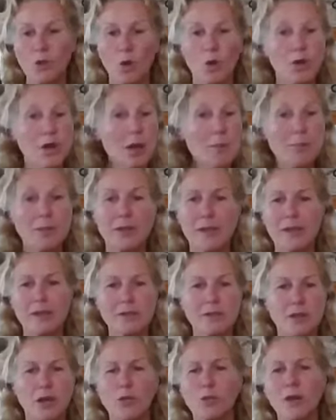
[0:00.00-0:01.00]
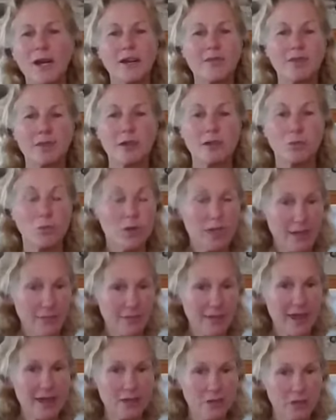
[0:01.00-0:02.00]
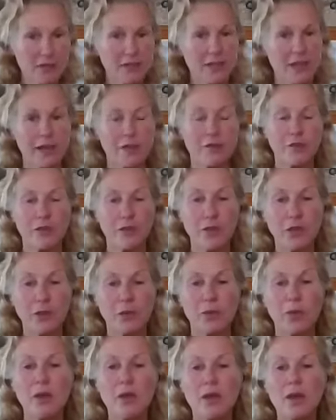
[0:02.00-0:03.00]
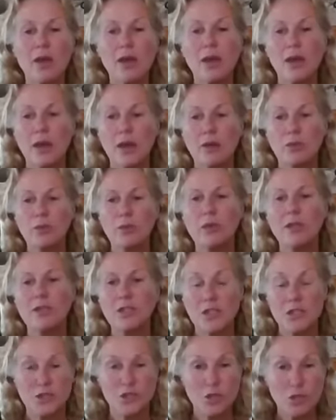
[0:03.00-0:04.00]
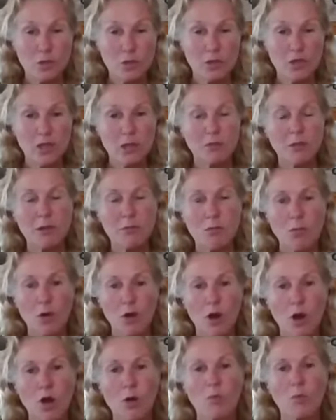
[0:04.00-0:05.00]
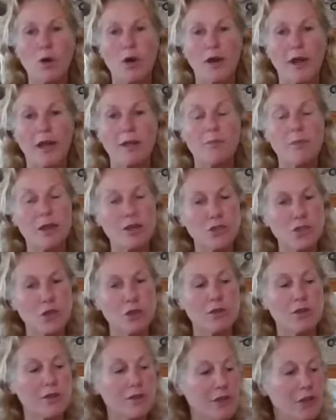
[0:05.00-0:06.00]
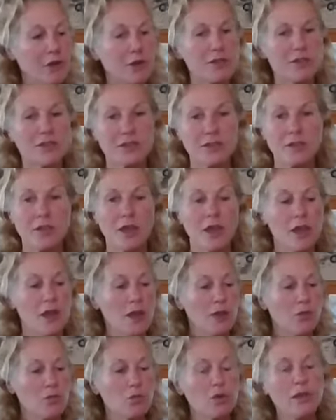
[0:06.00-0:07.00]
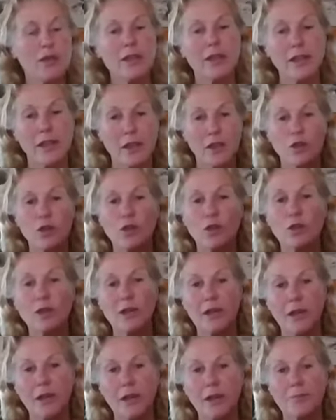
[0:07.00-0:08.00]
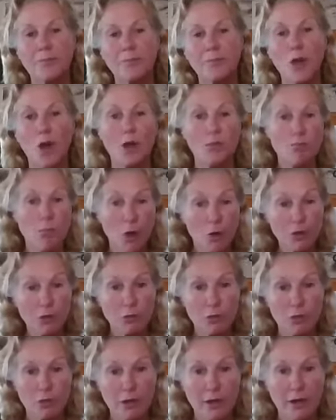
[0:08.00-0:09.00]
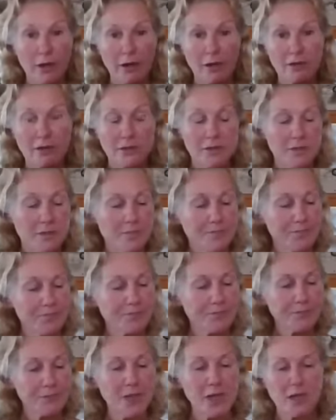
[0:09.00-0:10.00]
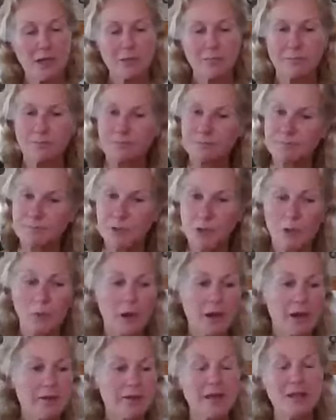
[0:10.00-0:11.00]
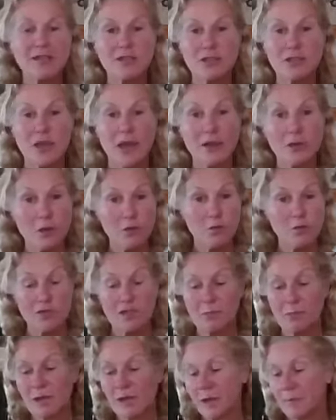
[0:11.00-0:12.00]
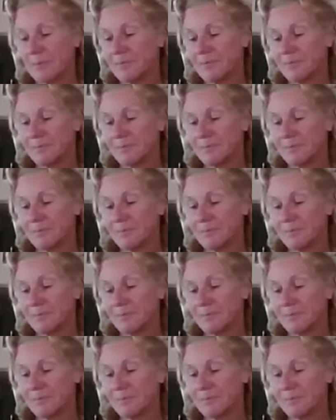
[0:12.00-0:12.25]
or companies or whatever, whatever that looks like for you. Really just do a little bit more homework and make sure that there is really a unity on multiple layers. Um, so anyway, that's a side note for somebody.